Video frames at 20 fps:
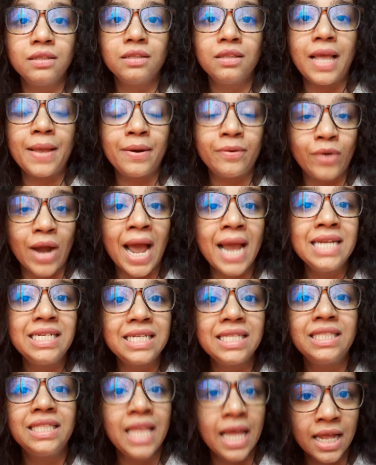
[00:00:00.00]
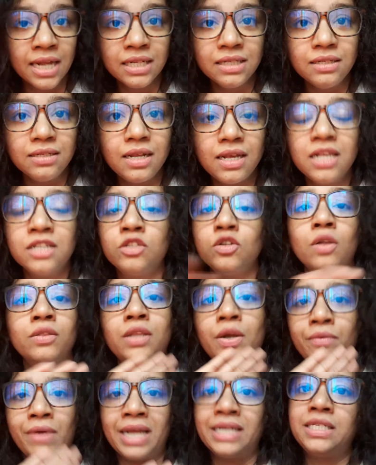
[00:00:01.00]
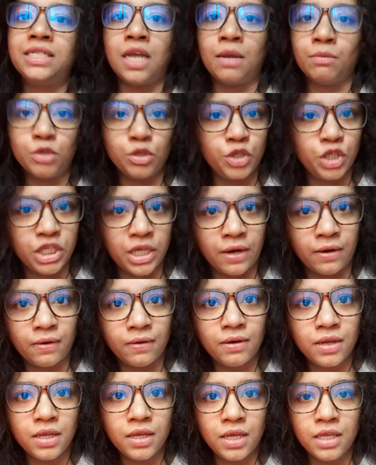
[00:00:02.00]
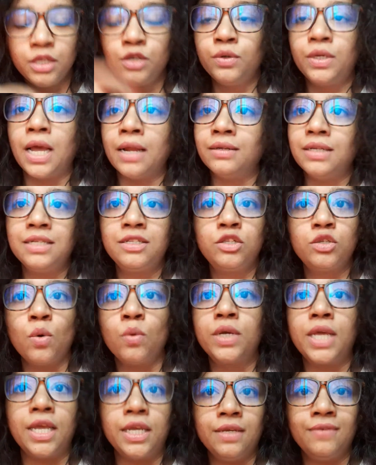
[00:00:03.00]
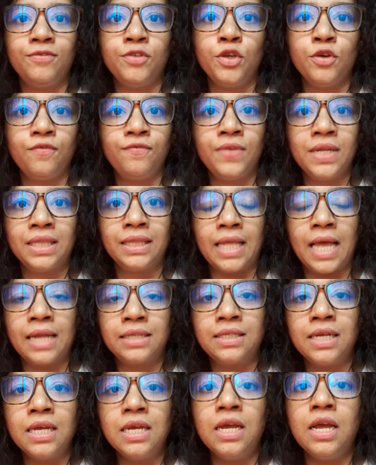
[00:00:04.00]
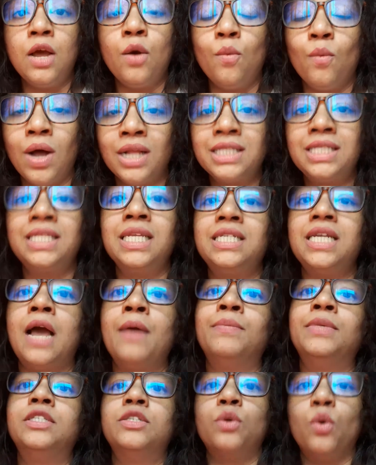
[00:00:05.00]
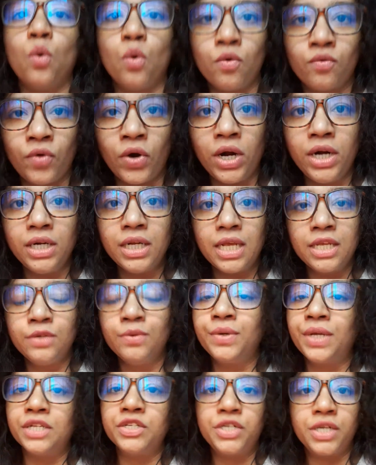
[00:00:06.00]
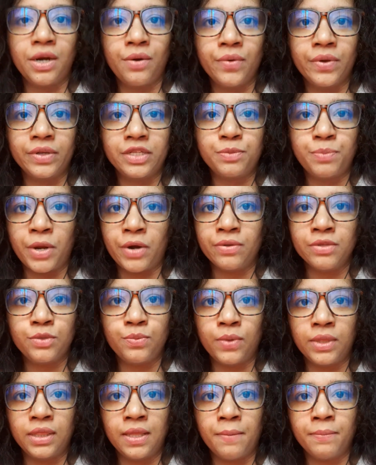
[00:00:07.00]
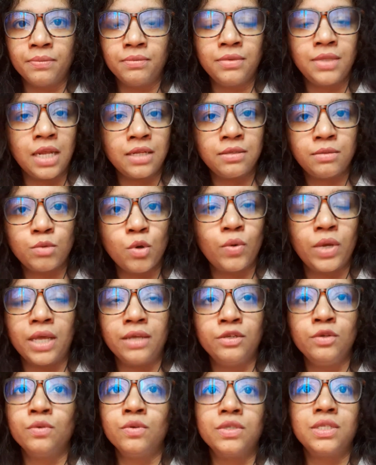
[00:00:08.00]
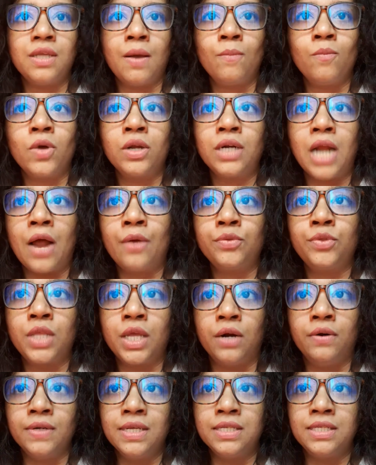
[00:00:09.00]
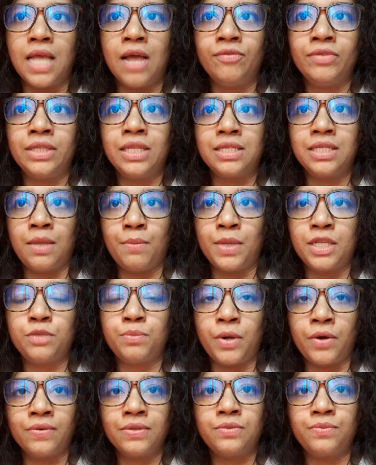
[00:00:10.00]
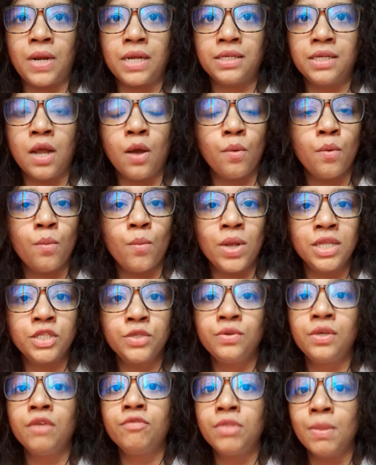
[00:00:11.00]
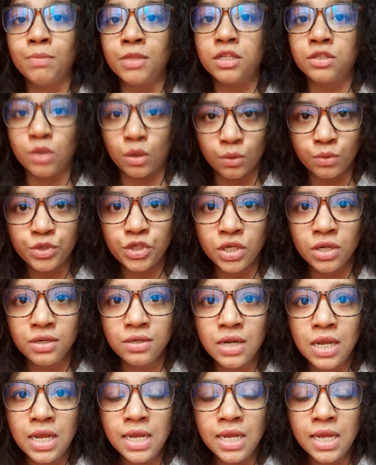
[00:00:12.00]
right then is not the right time to share. It's okay if you feel that. Once the time is over, you can share your experience with them. That's okay. Someone out there is having the same experience right now. Once you give them the solution,